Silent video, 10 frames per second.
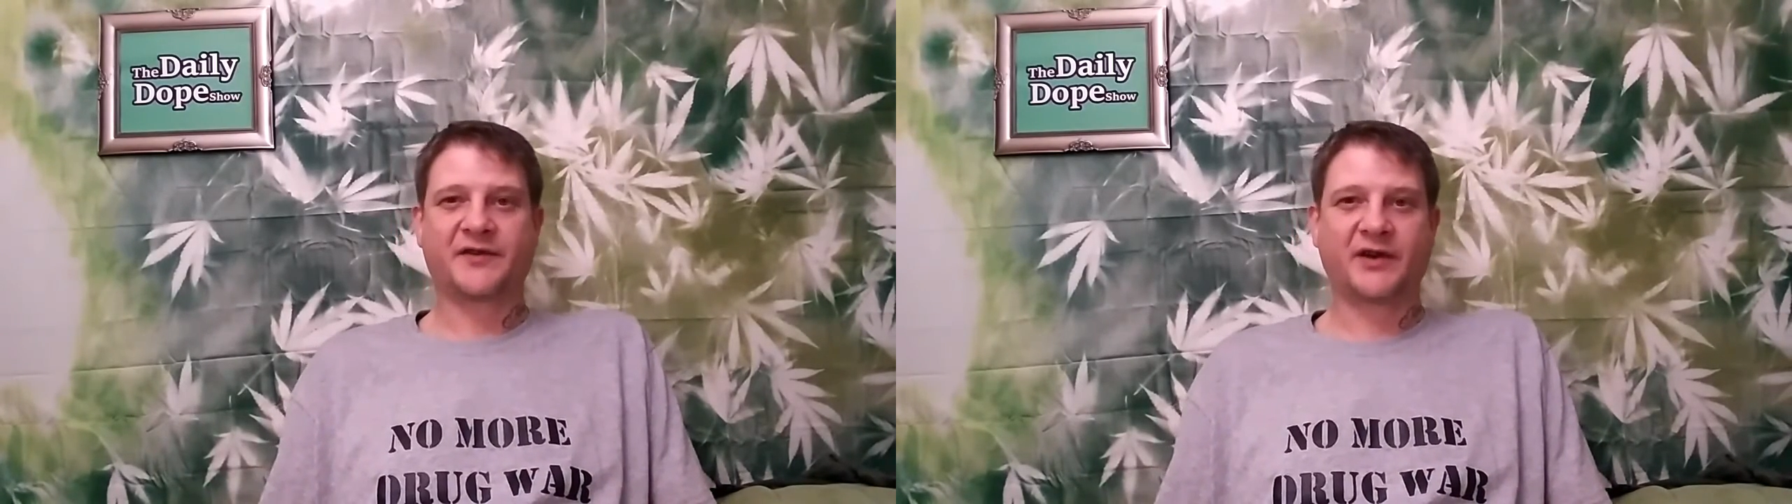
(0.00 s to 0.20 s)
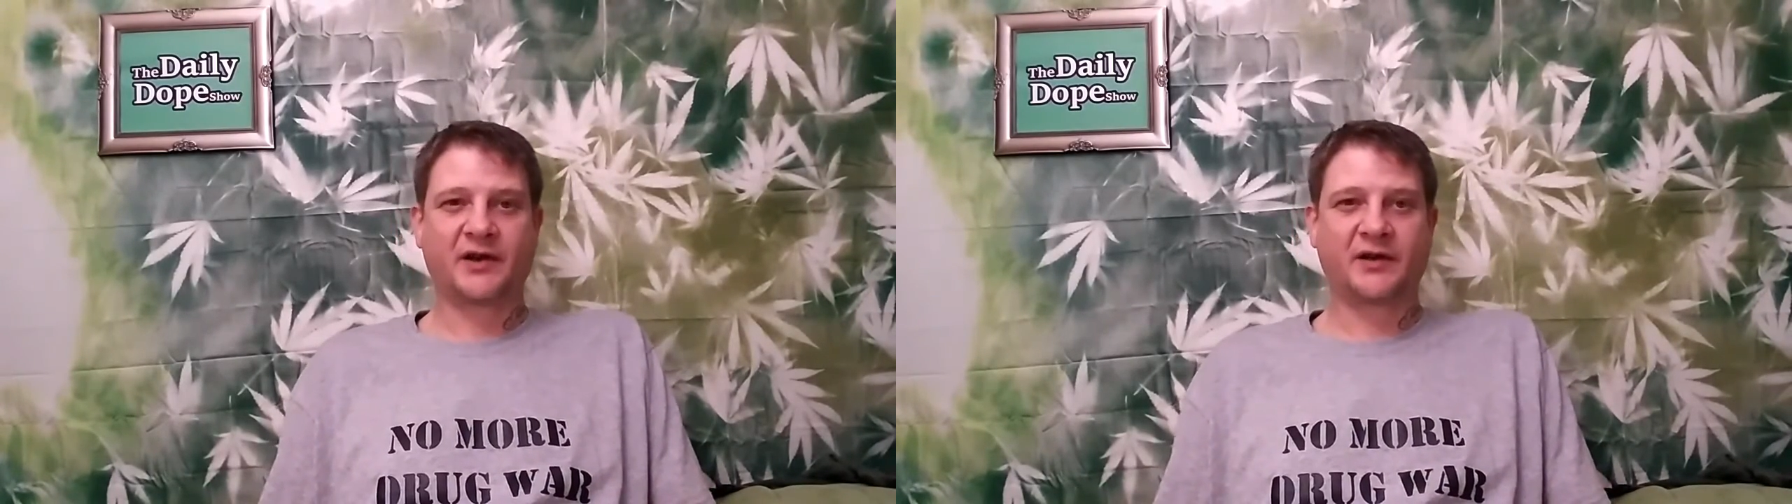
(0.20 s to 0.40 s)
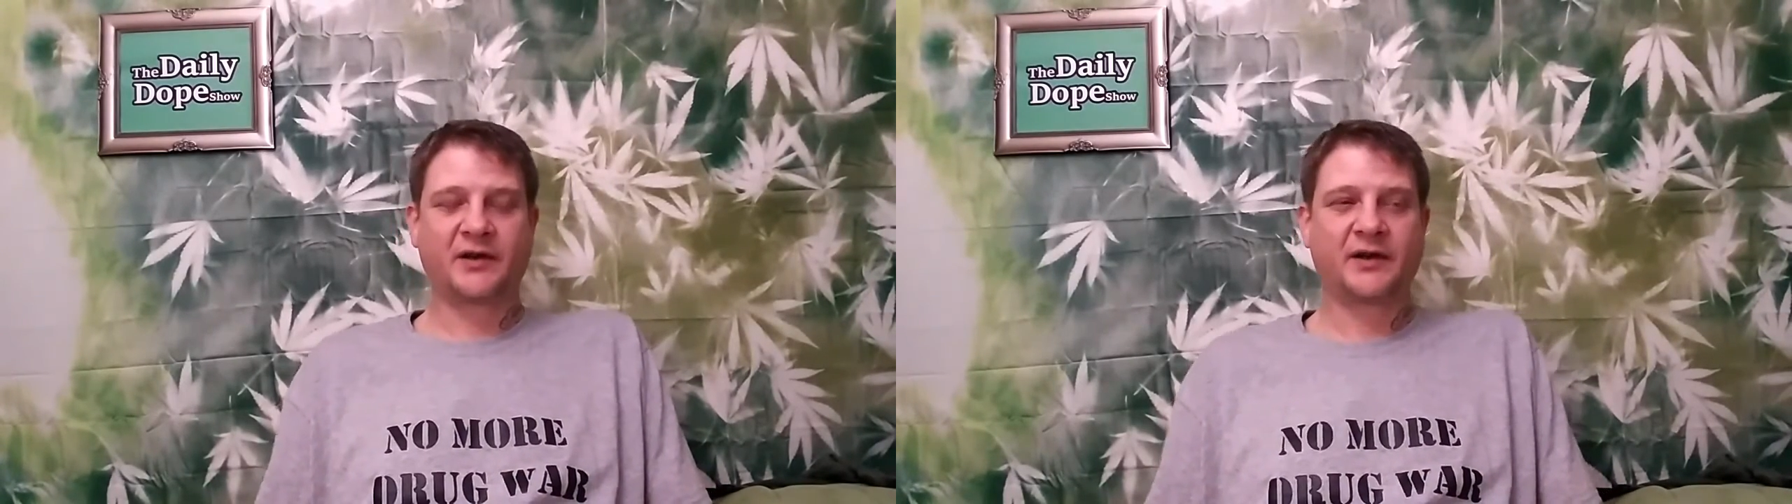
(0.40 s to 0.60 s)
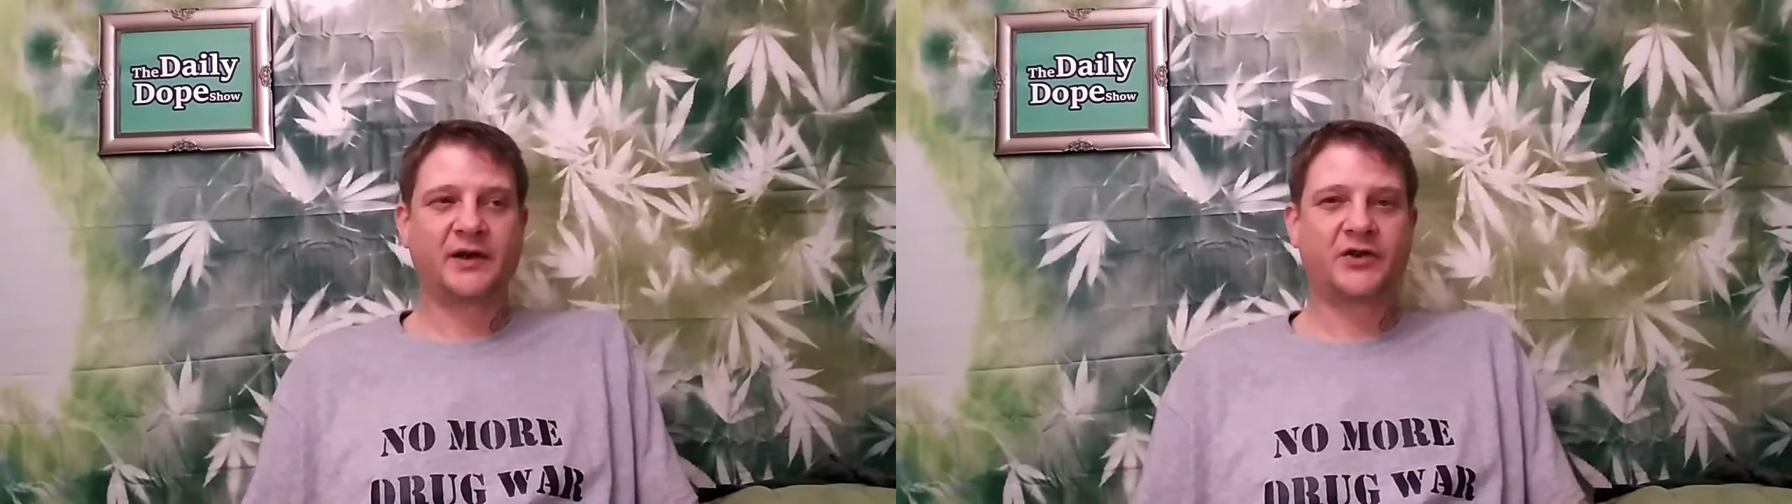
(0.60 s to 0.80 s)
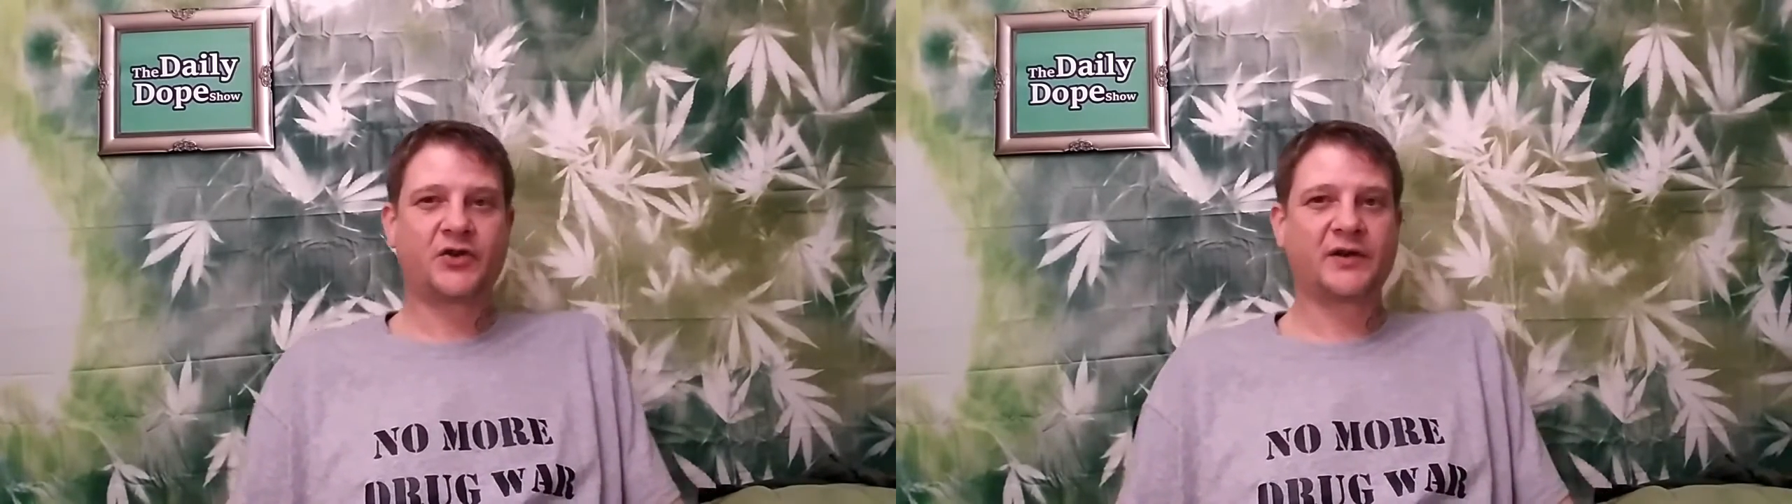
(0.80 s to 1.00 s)
their
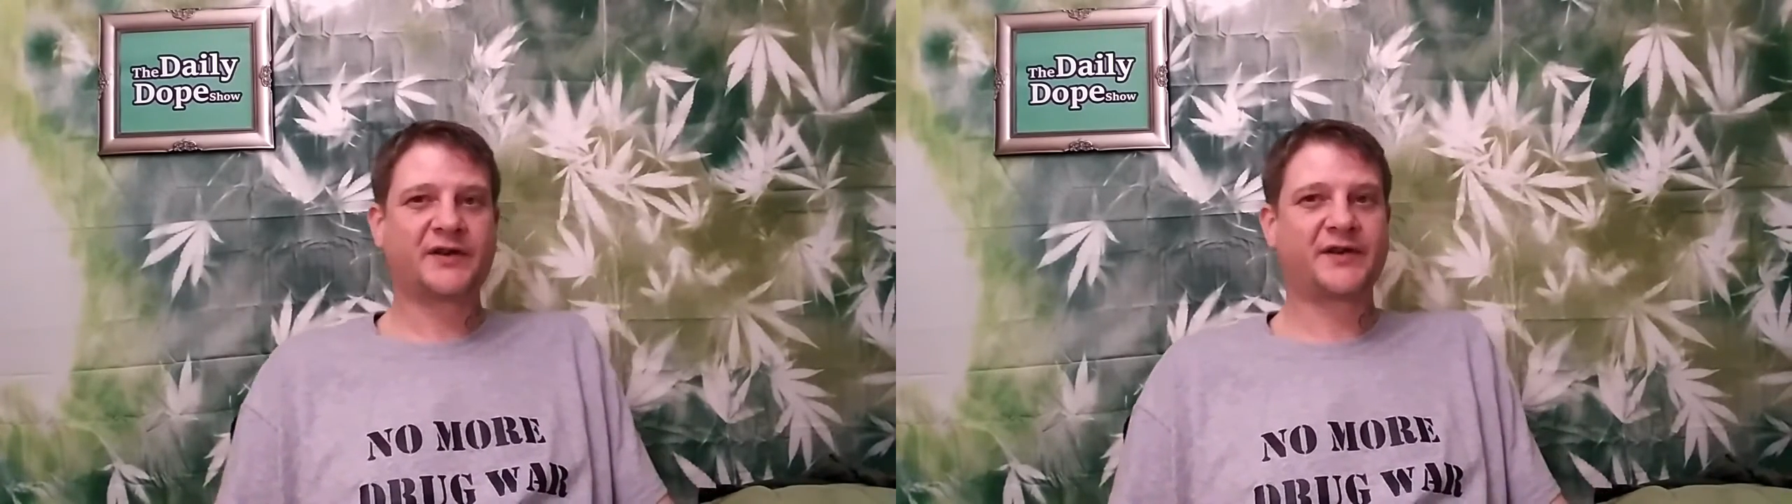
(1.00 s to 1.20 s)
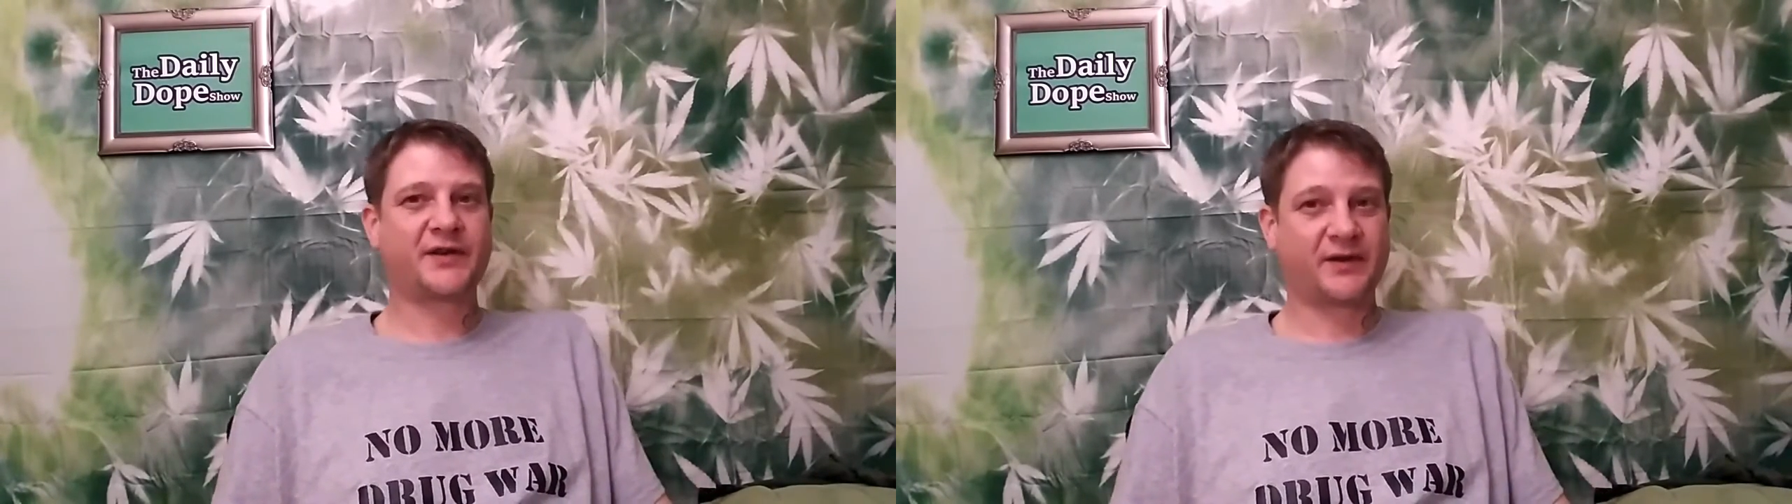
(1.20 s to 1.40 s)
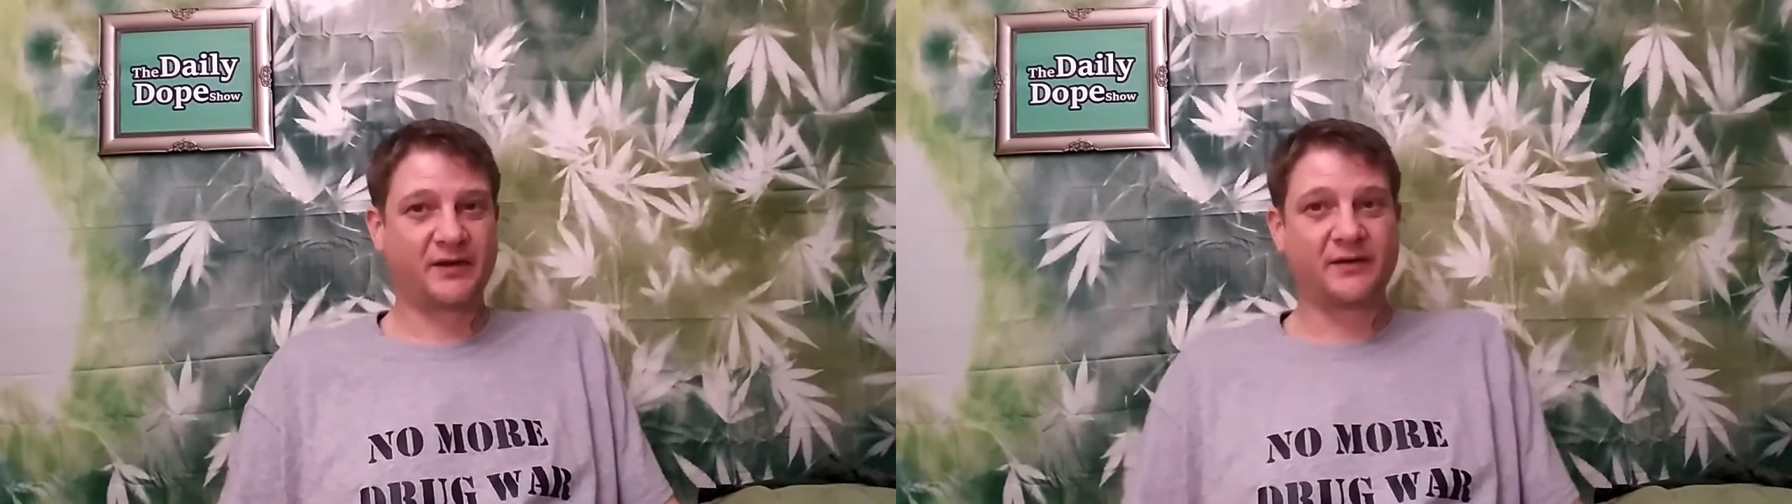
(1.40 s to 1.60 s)
interests,